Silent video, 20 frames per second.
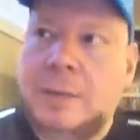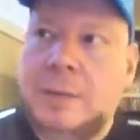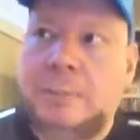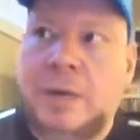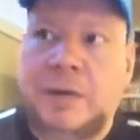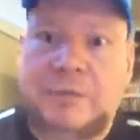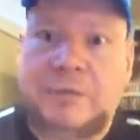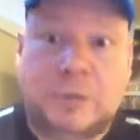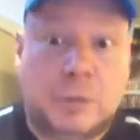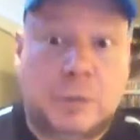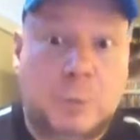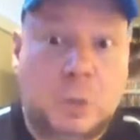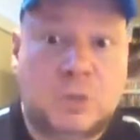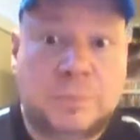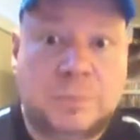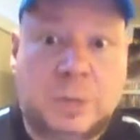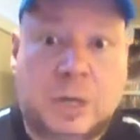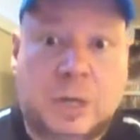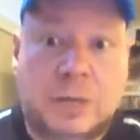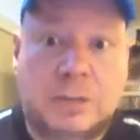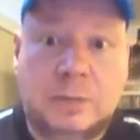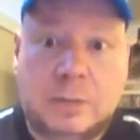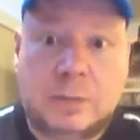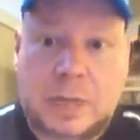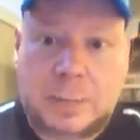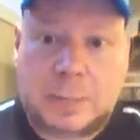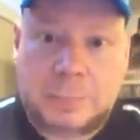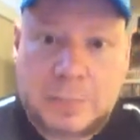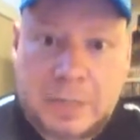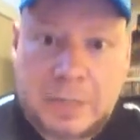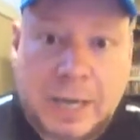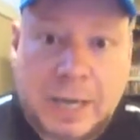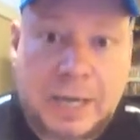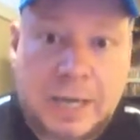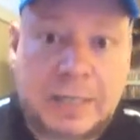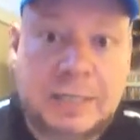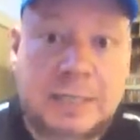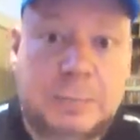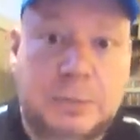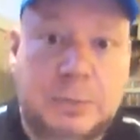But for the most part, I'm
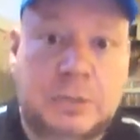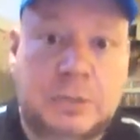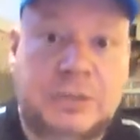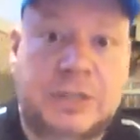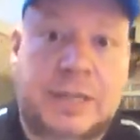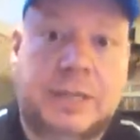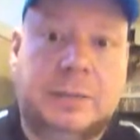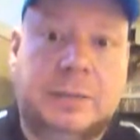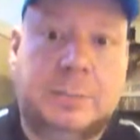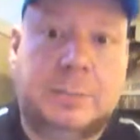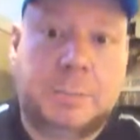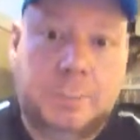90%